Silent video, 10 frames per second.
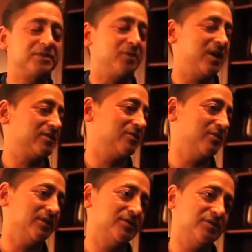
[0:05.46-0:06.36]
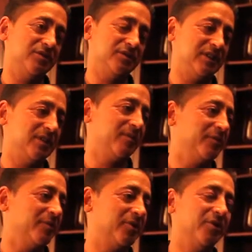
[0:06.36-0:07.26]
watched cooking shows. I come
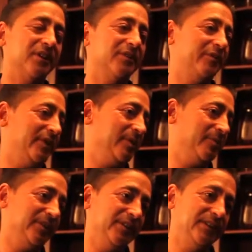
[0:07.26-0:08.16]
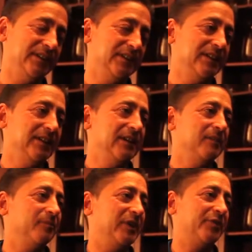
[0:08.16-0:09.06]
from a cooking family.
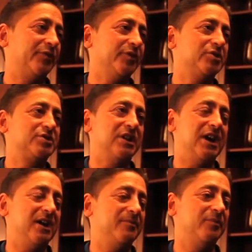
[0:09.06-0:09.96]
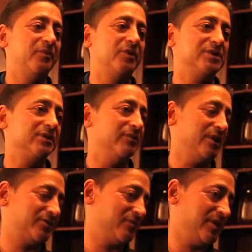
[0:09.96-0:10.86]
My first job was in a
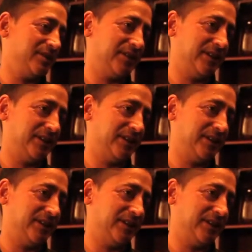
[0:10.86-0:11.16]
restaurant as a